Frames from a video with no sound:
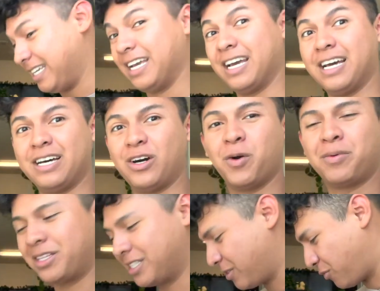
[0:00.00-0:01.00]
Yeah, I hope
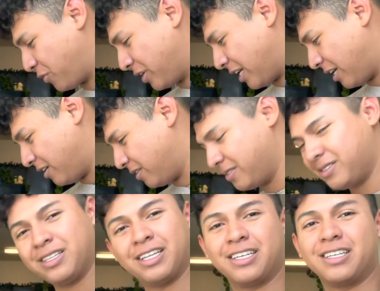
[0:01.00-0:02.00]
he doesn't freak out.
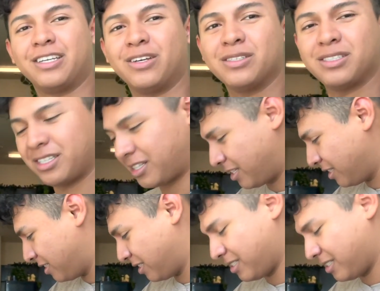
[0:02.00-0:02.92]
Like, can y'all see this?